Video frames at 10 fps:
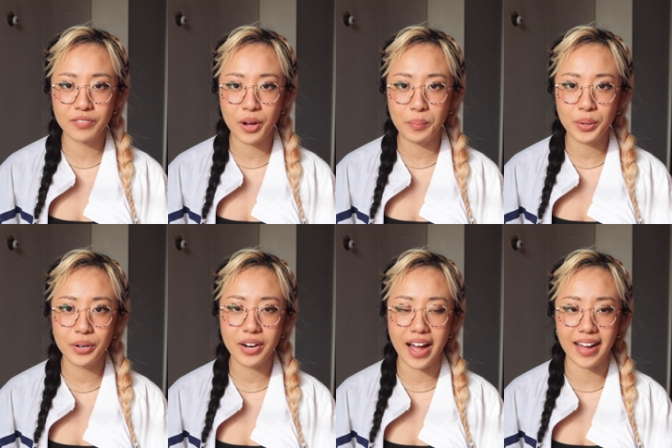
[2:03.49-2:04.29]

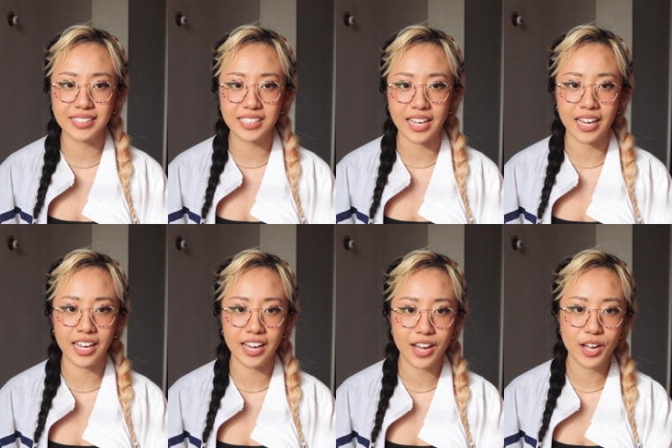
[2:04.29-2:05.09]
developer at
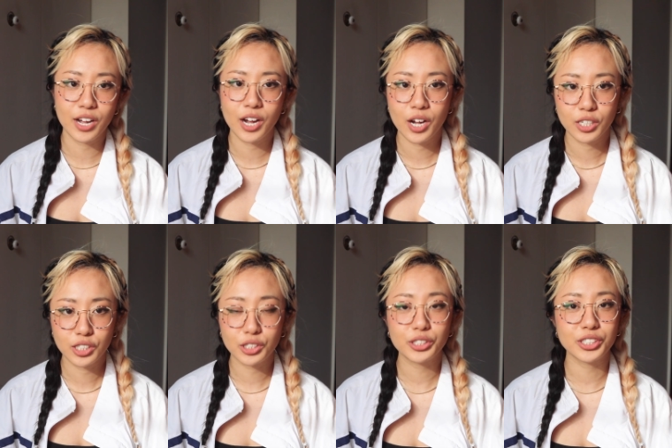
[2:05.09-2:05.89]
a
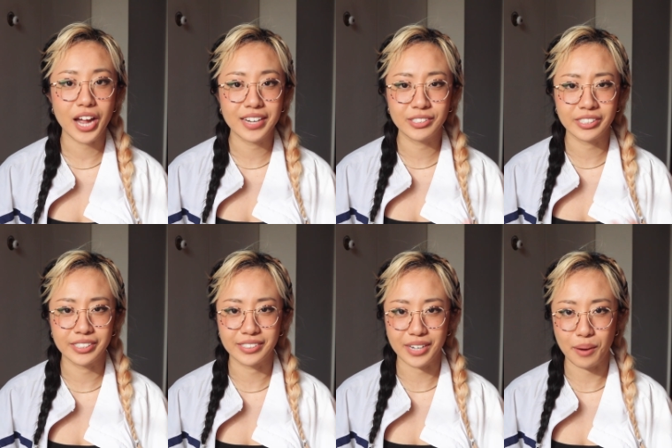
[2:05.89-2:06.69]
search
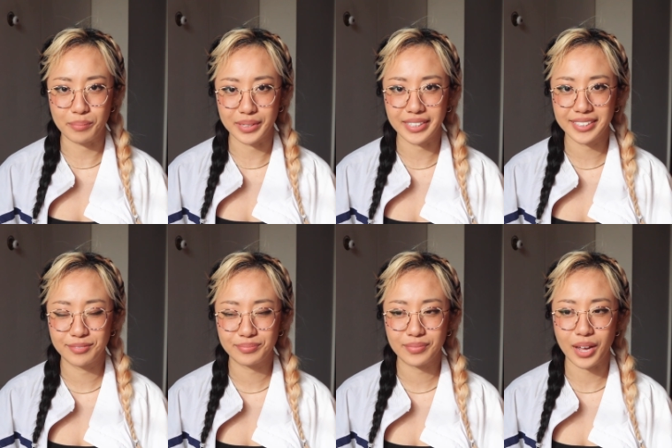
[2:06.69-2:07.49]
engine company.
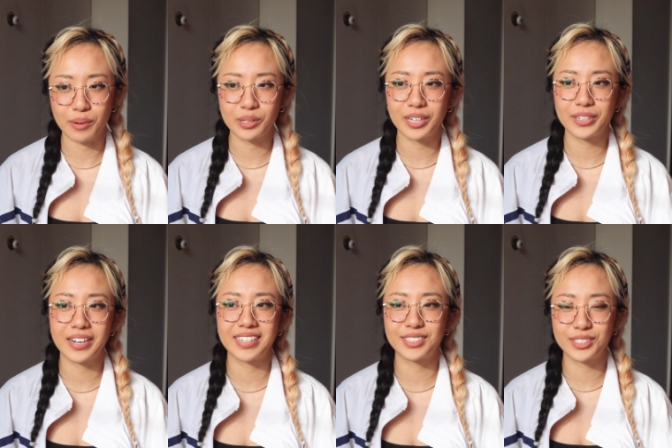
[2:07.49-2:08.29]
I will let you
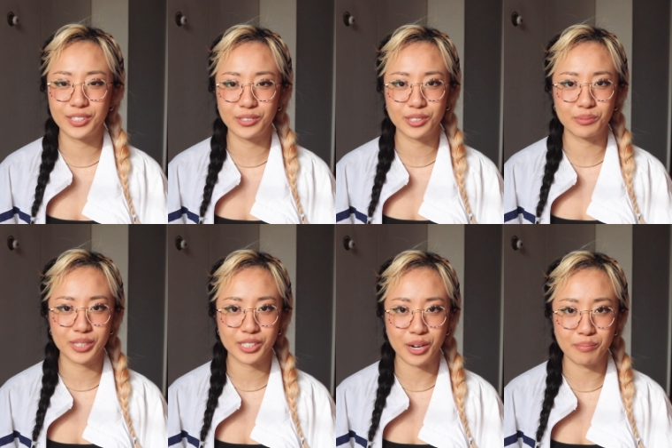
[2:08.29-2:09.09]
guys deduce
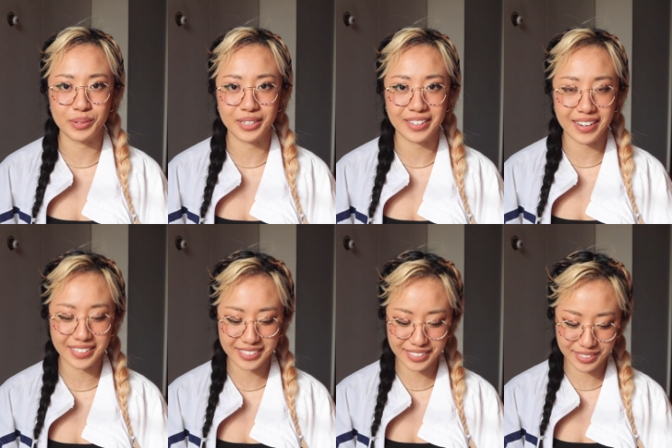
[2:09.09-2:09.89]
which company that
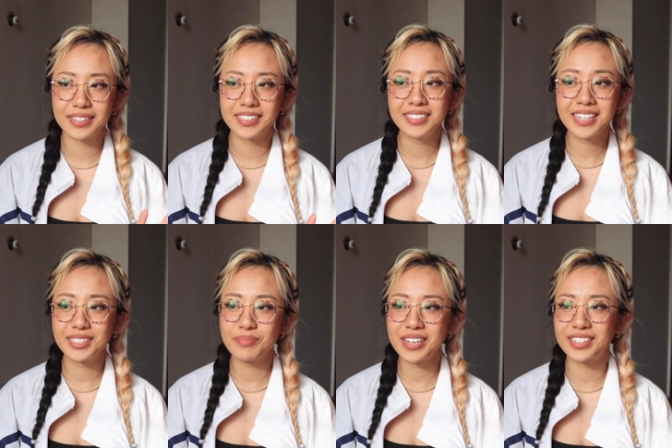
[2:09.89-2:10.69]
is. This is not
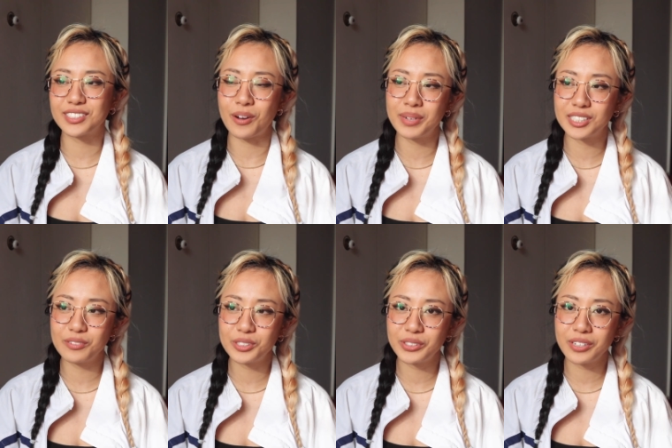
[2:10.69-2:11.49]
something I saw
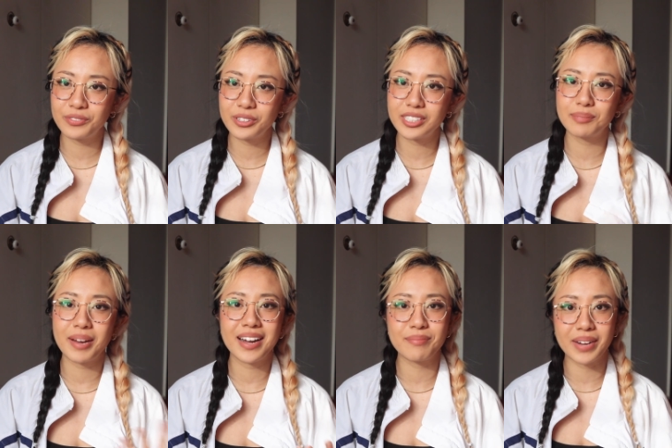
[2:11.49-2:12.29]
myself doing a few years
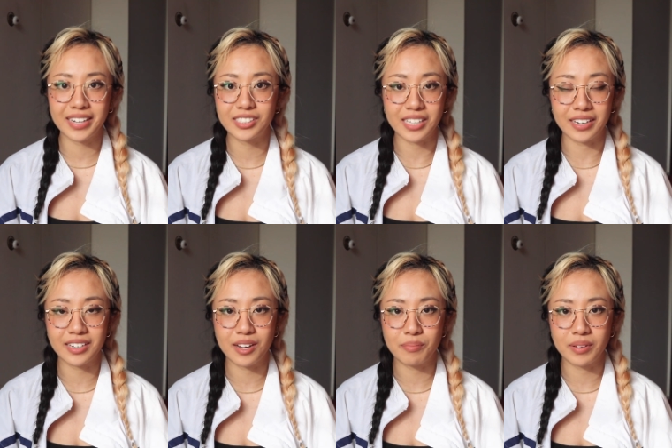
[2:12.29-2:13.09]
back, but I just
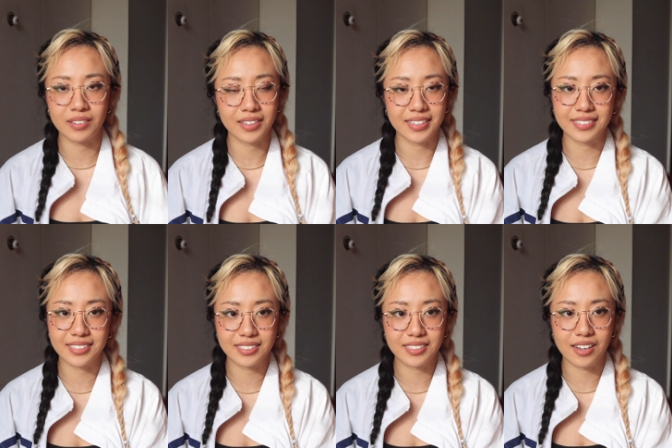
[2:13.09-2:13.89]
ended up in
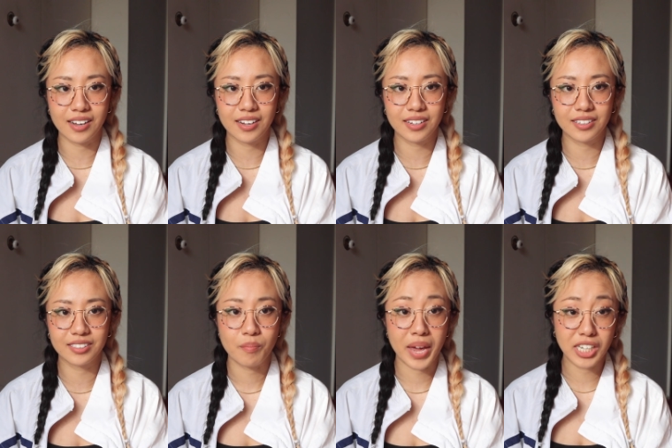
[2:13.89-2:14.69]
this uh,
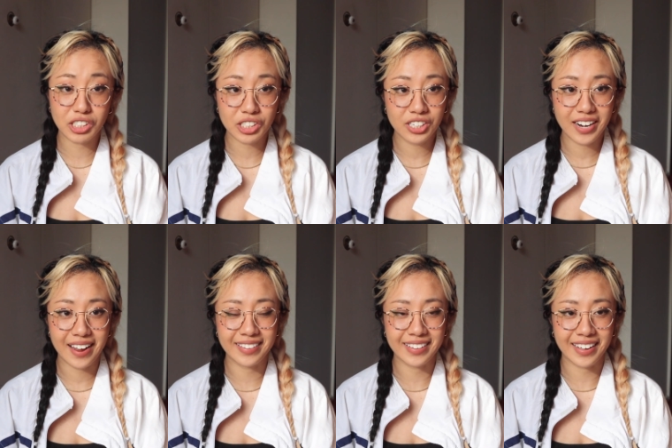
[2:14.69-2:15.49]
major
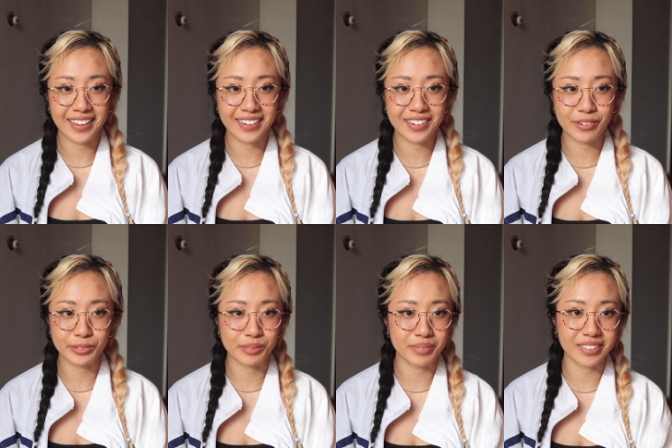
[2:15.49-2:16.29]
and then
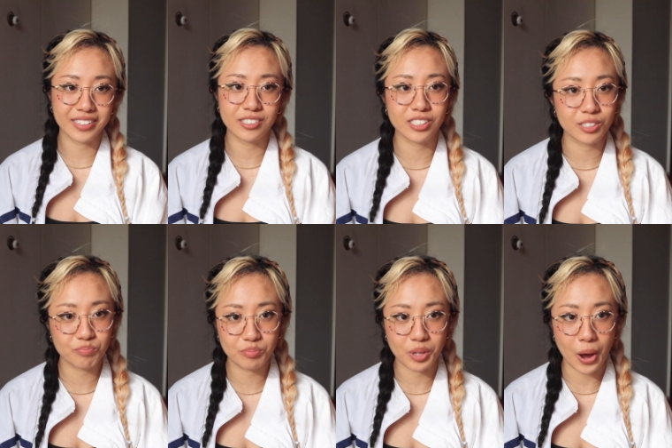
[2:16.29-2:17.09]
ultimately just
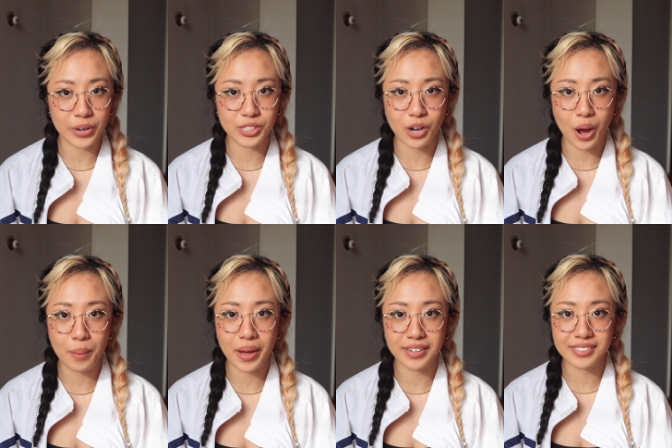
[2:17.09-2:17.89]
got a
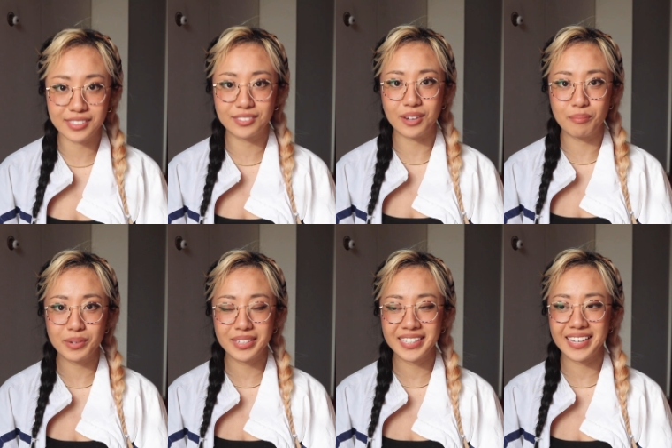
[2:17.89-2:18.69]
job at a
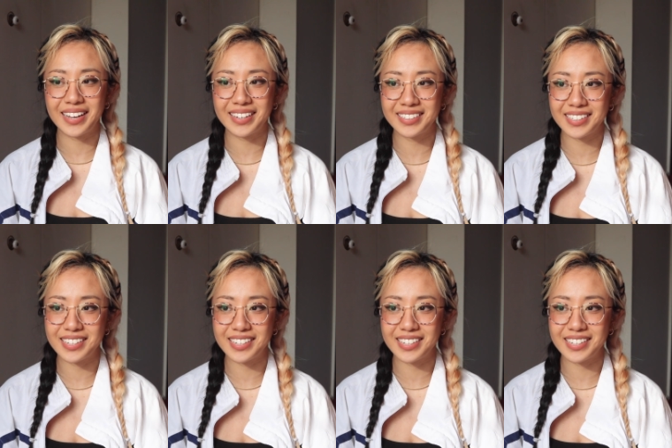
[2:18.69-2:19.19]
company, and